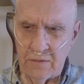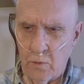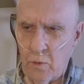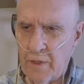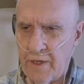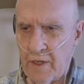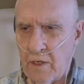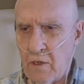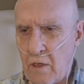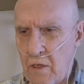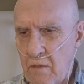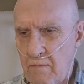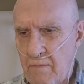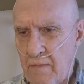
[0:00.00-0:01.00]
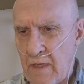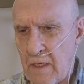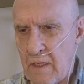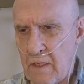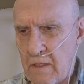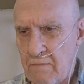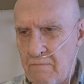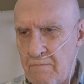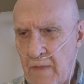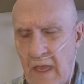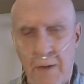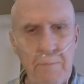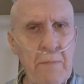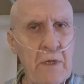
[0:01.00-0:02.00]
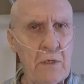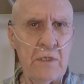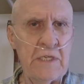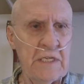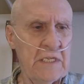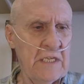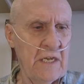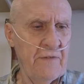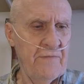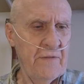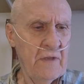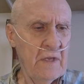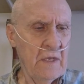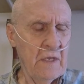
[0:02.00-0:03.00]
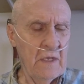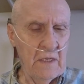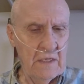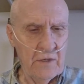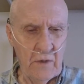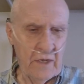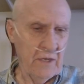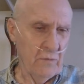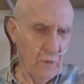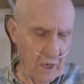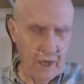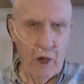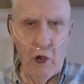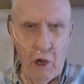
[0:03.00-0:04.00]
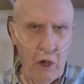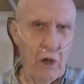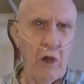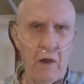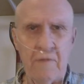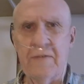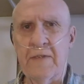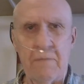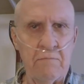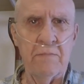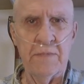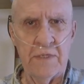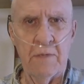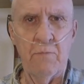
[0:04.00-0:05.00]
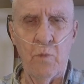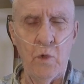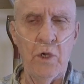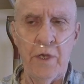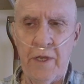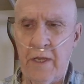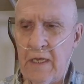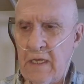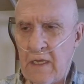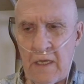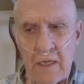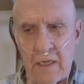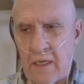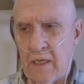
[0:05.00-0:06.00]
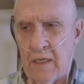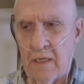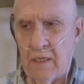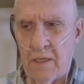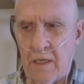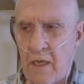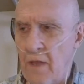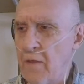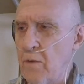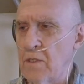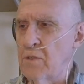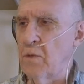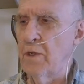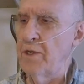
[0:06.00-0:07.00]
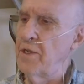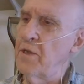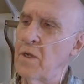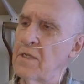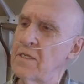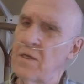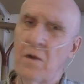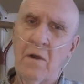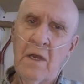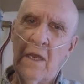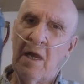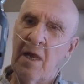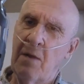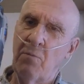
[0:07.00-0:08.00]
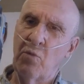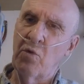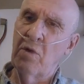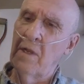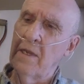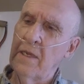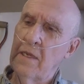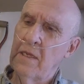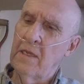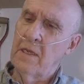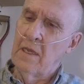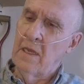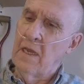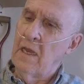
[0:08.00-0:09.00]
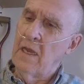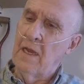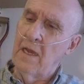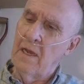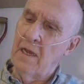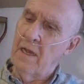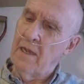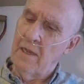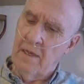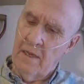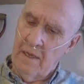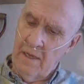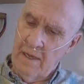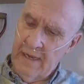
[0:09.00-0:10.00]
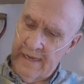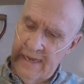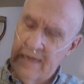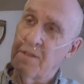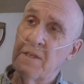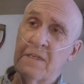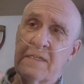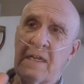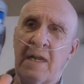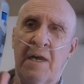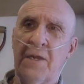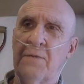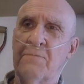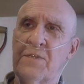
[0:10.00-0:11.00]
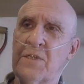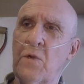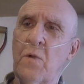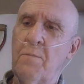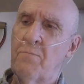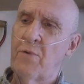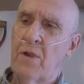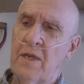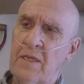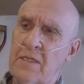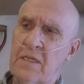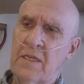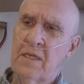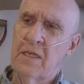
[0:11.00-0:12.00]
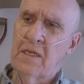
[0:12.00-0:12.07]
what do you call them, end mills and stuff, so I can really hog off some wood. The other ones wouldn't do it. So I'm really, I got this and I am so impressed.